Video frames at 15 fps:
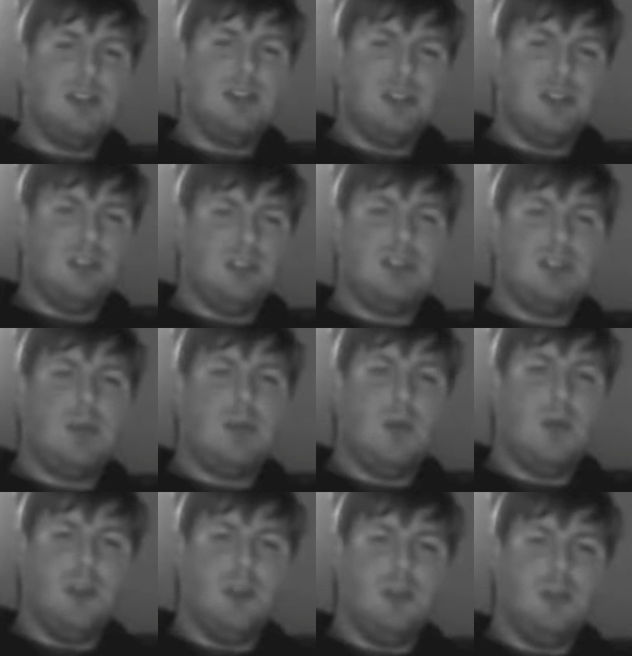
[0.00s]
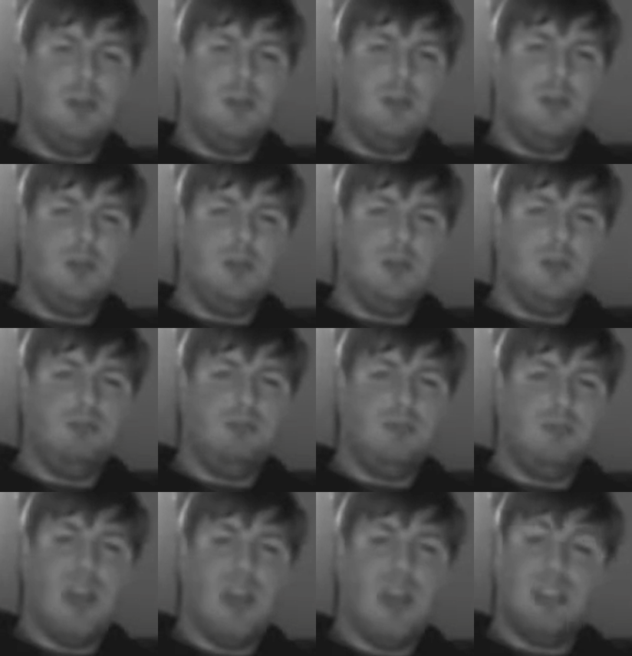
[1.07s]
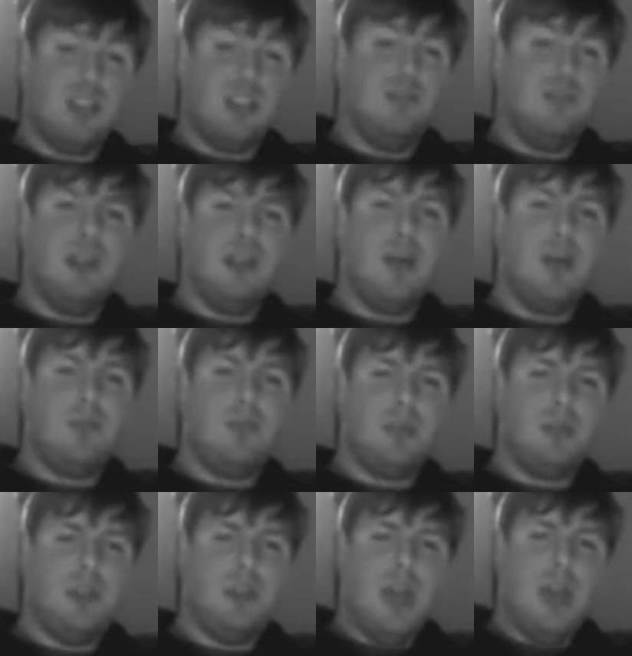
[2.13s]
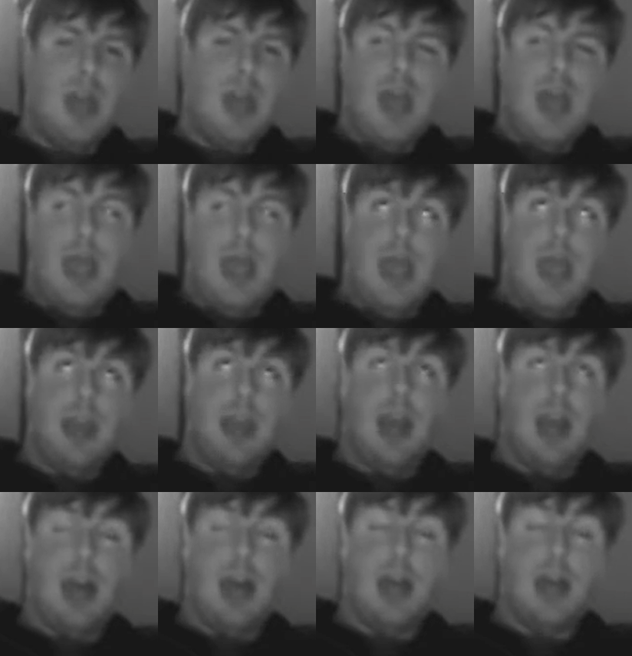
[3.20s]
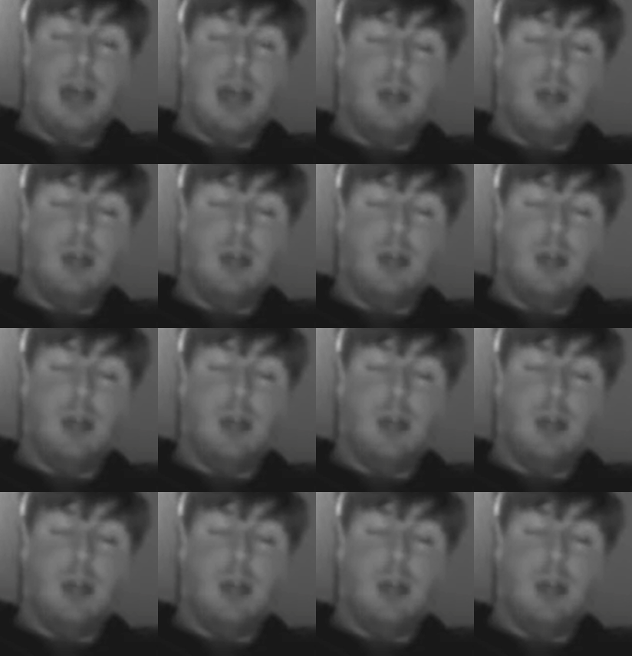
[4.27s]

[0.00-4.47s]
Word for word: just someone who has given up. And I